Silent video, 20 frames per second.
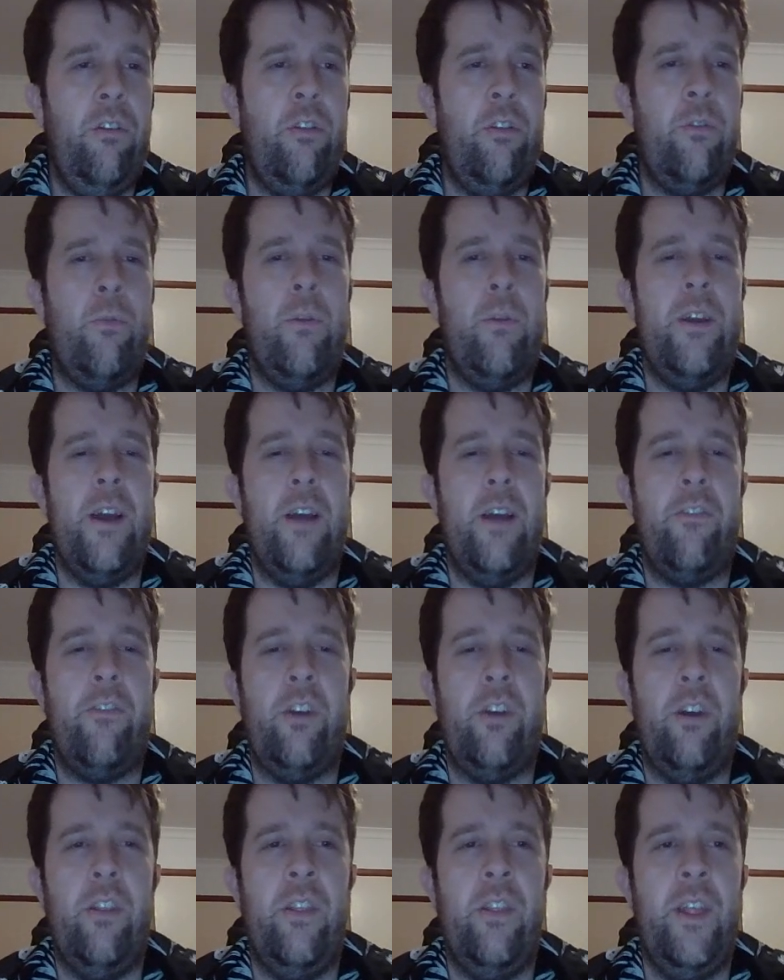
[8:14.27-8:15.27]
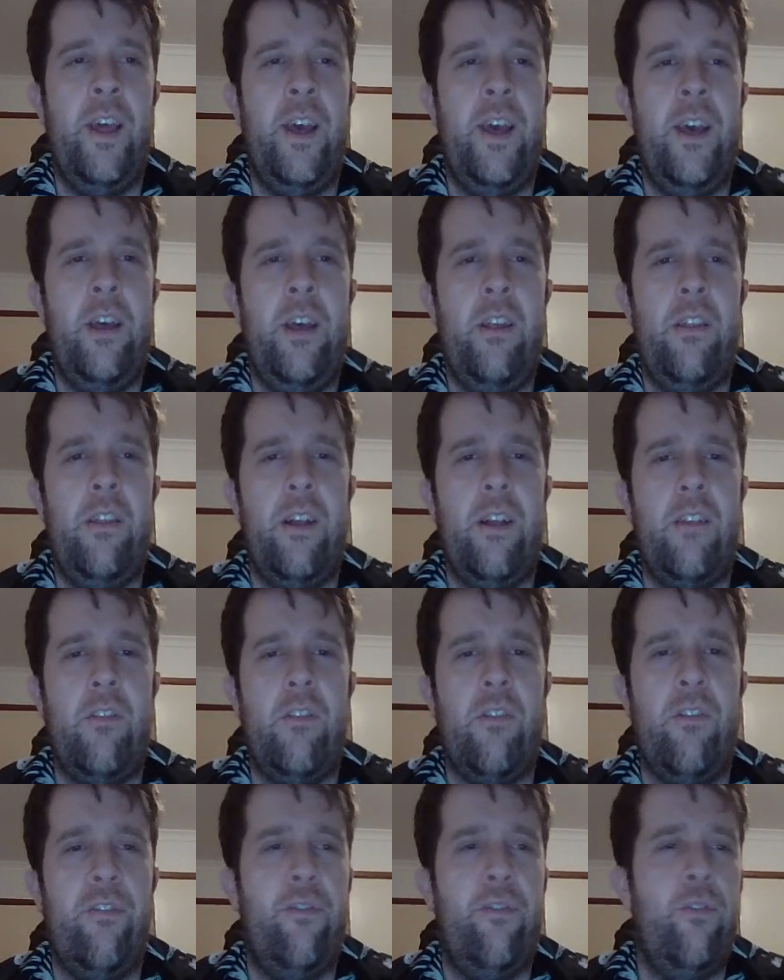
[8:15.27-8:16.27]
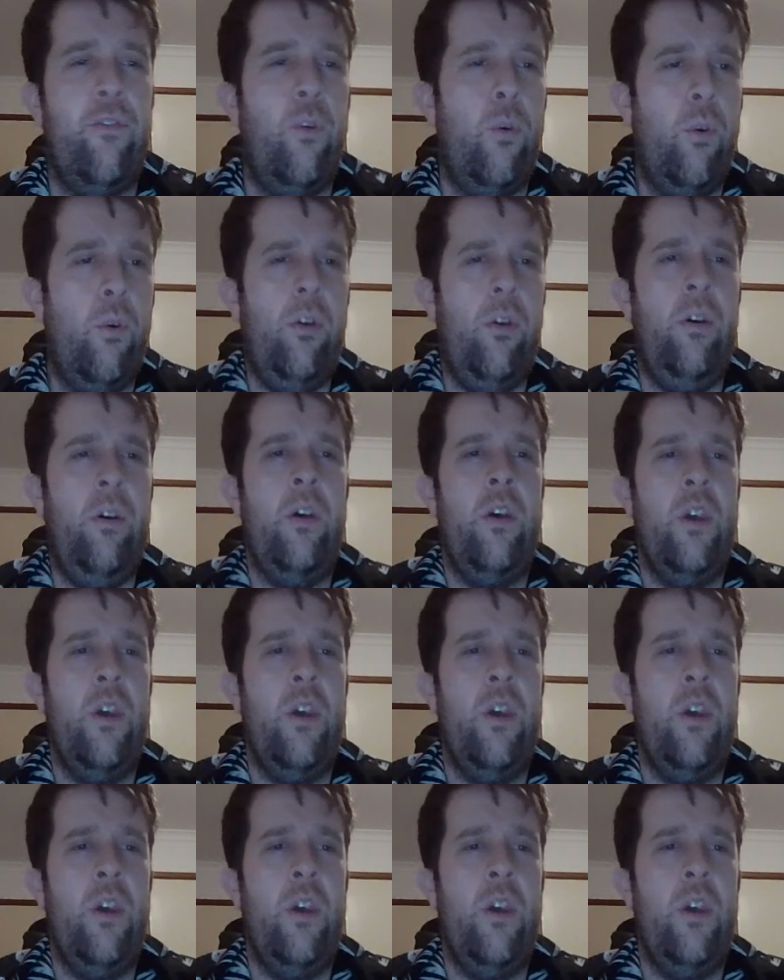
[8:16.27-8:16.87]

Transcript: 3 has to go there. That's a 4.